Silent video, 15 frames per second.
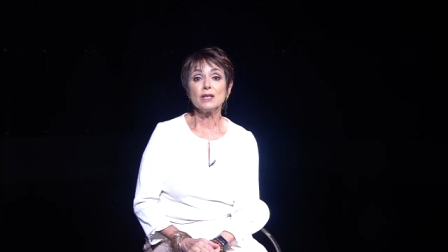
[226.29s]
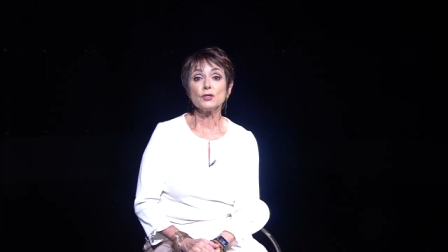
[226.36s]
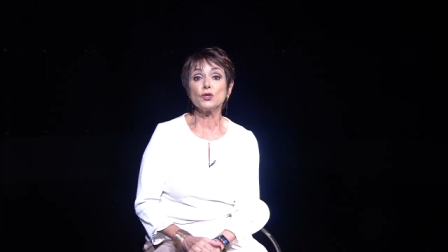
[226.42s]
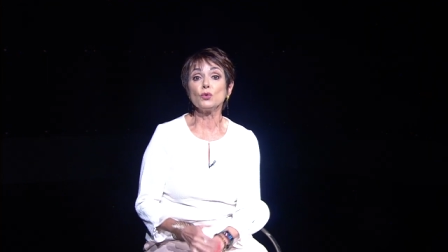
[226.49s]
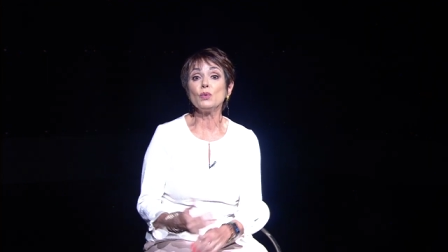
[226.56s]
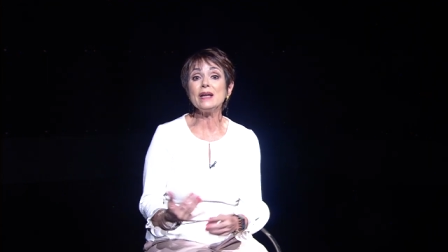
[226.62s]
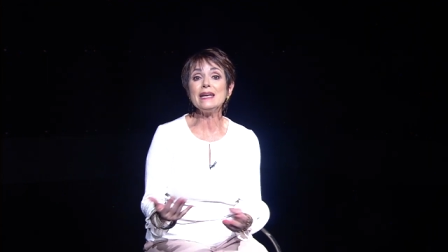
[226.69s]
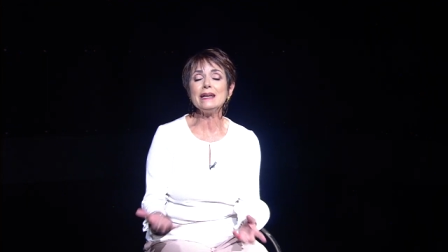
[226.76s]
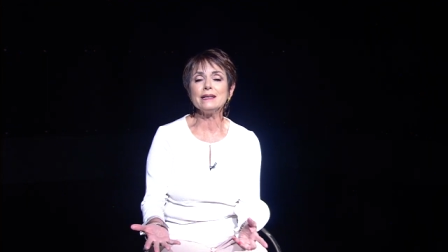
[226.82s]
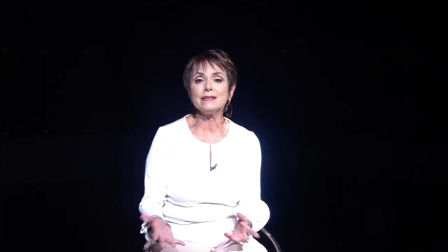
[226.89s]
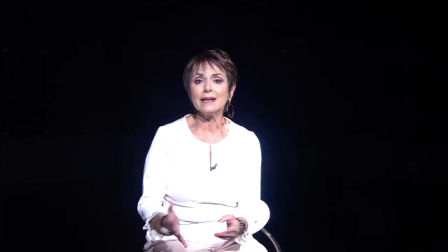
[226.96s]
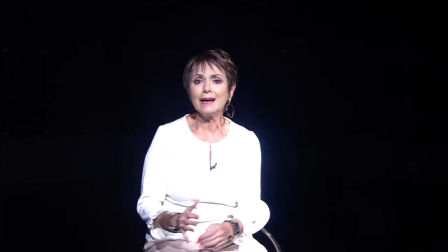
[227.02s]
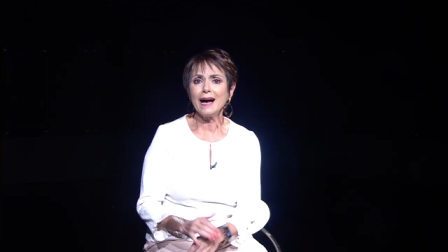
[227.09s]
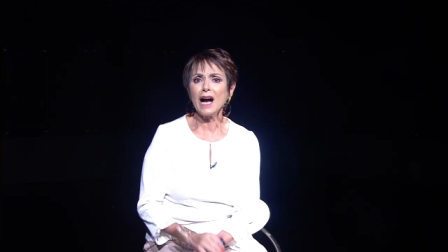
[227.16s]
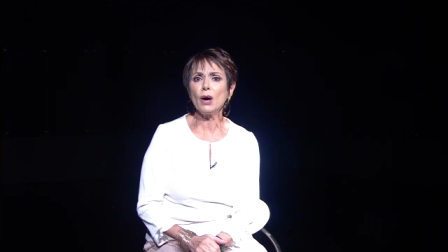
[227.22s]
to read,
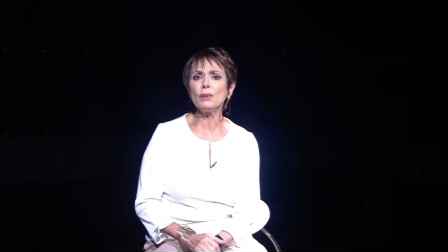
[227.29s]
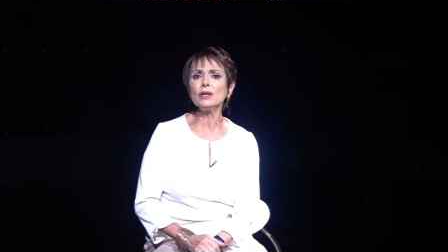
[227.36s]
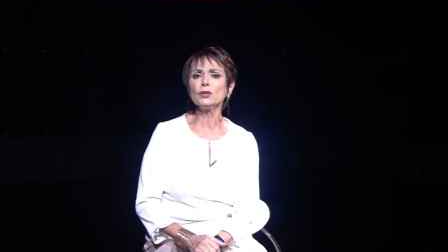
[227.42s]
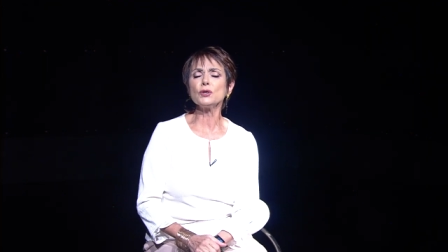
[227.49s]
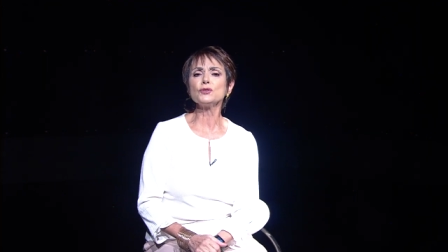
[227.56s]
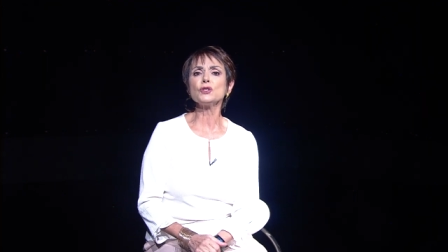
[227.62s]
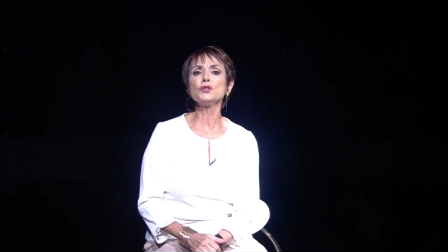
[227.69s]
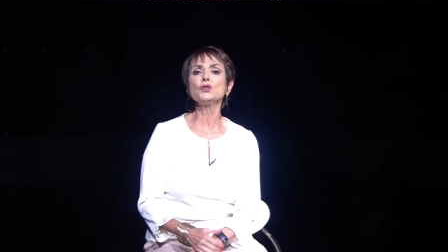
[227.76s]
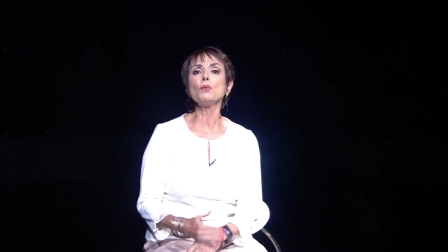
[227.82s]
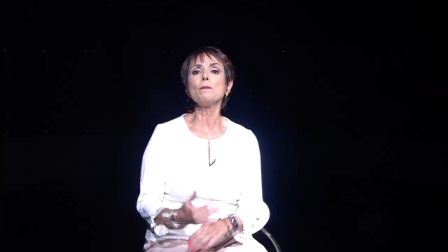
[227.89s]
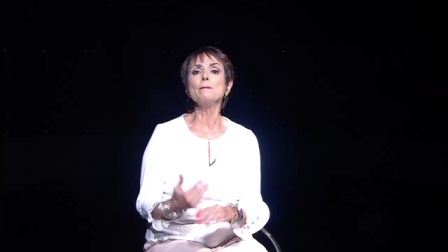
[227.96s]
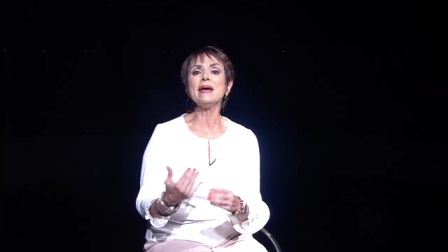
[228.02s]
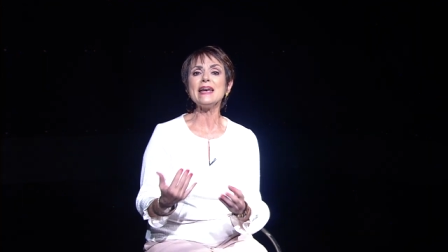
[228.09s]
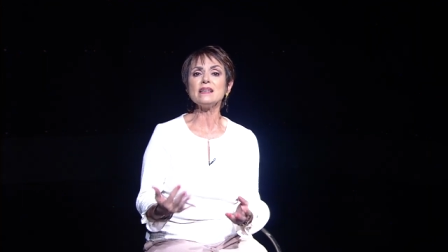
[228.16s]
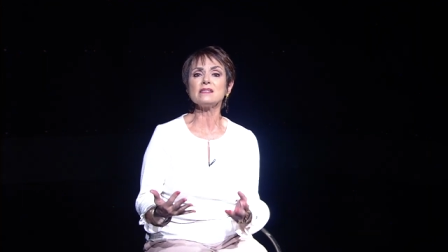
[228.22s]
how we learn to do
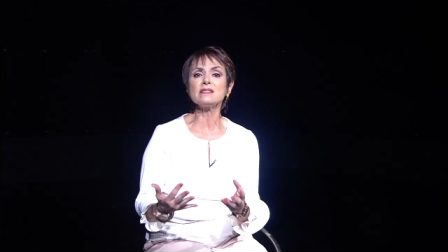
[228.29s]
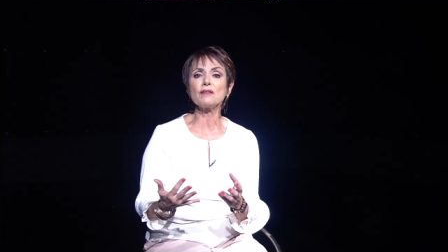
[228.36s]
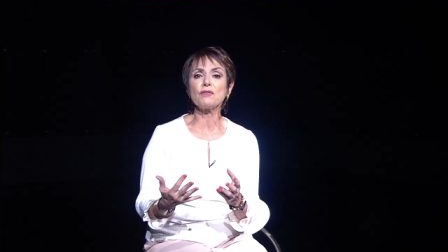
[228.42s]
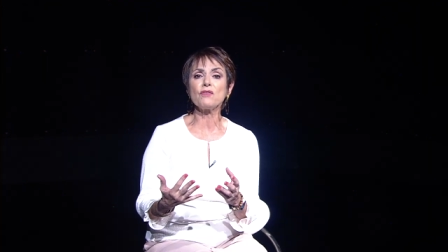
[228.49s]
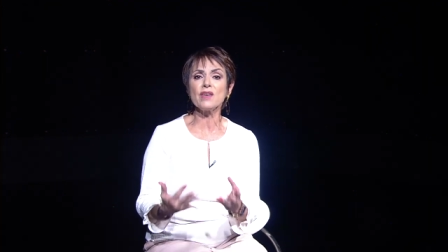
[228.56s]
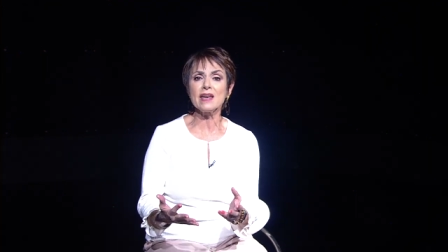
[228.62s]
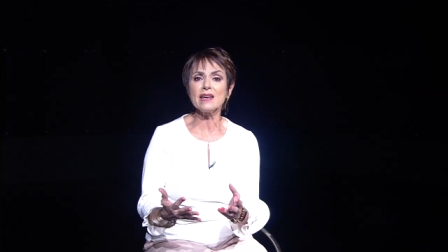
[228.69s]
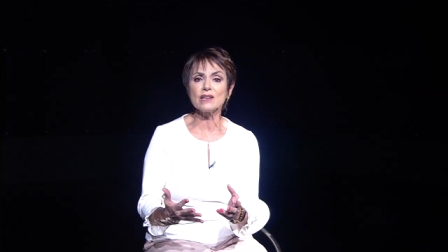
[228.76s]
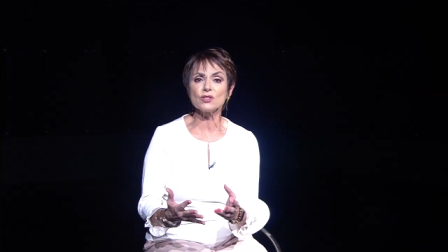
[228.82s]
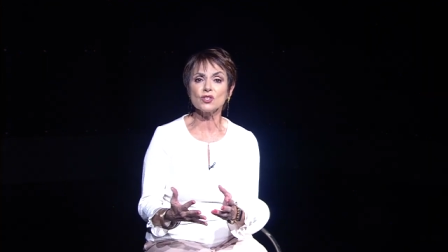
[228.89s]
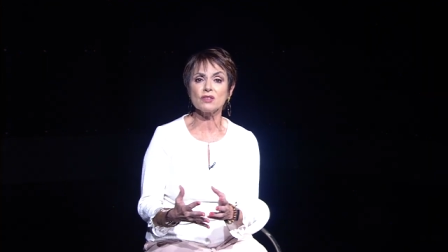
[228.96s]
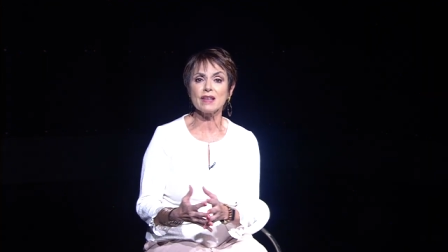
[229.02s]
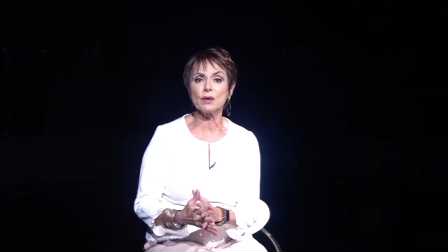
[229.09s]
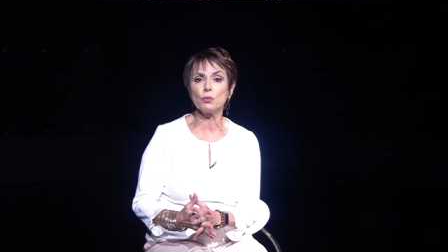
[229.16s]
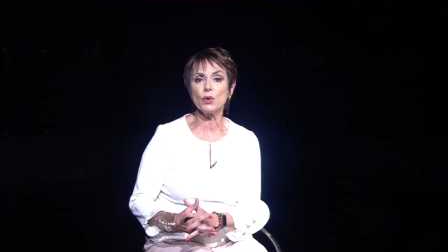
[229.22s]
basic things
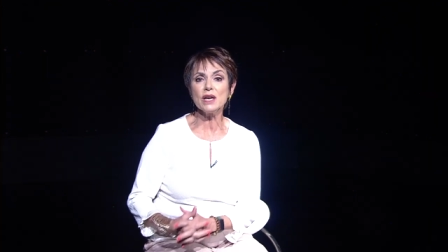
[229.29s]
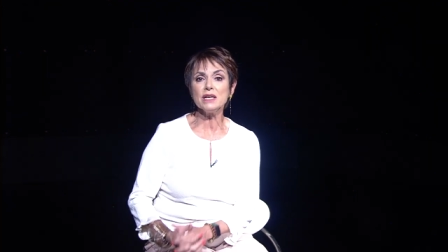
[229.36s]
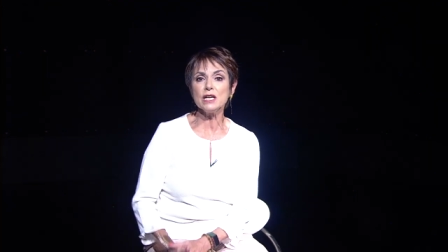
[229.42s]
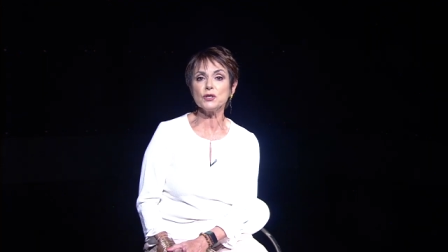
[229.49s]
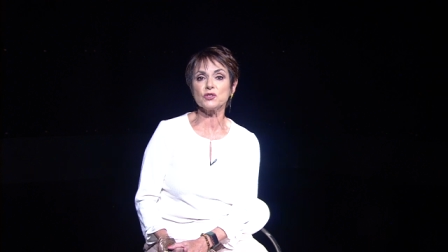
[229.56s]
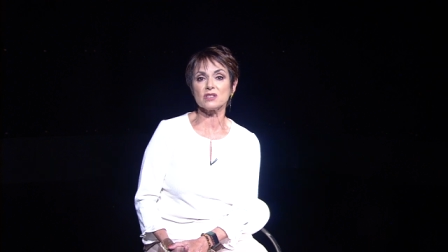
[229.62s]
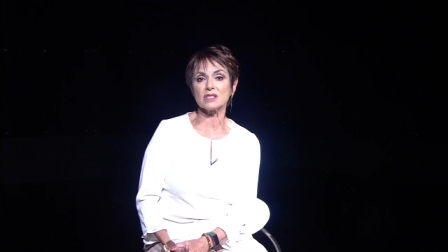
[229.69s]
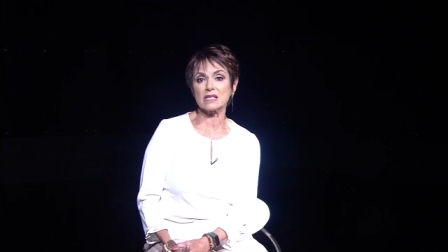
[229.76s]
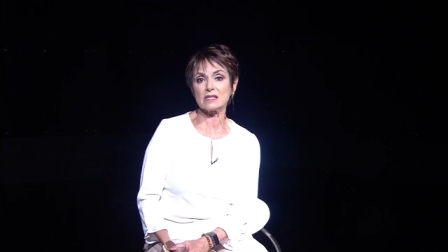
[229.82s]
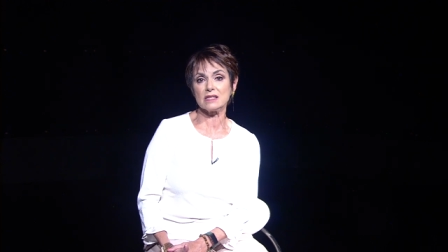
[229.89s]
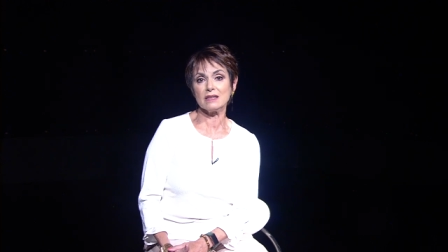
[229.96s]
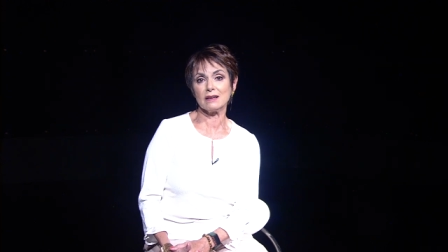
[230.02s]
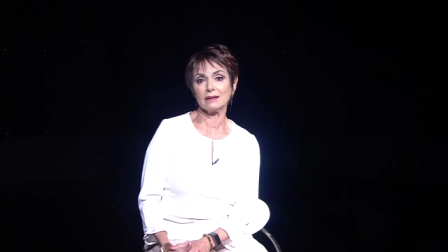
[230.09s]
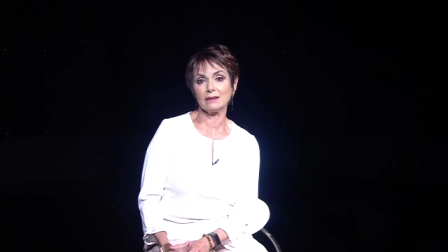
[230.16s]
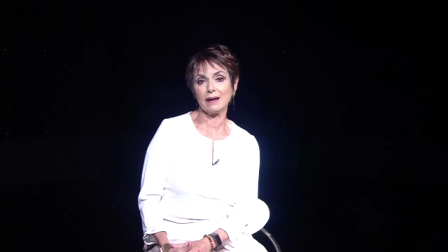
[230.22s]
that we need to
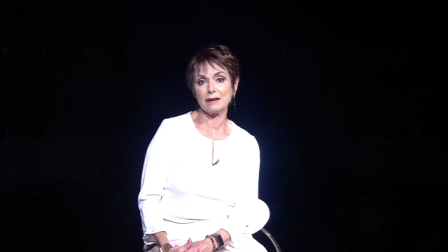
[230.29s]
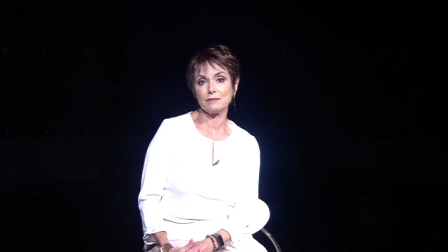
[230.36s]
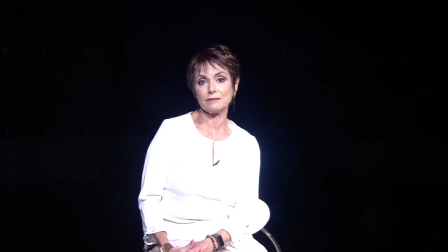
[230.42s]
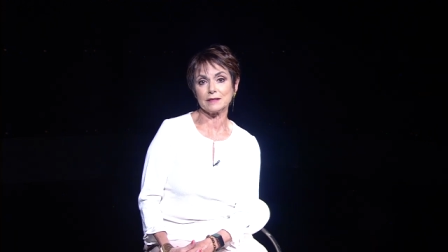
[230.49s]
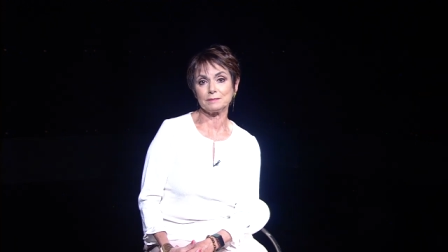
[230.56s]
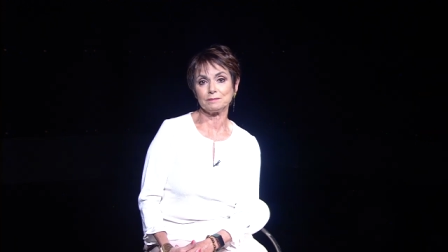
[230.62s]
succeed in life.